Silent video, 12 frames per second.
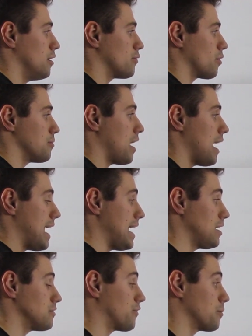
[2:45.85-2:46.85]
from
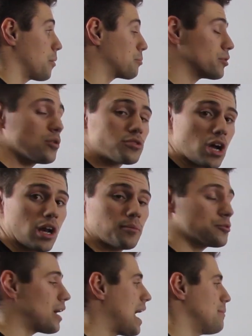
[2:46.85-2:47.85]
the, from the proton I'm
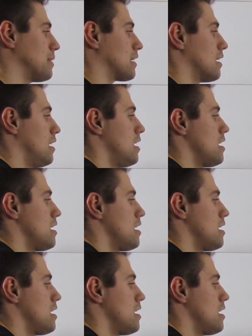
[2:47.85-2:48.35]
grabbing,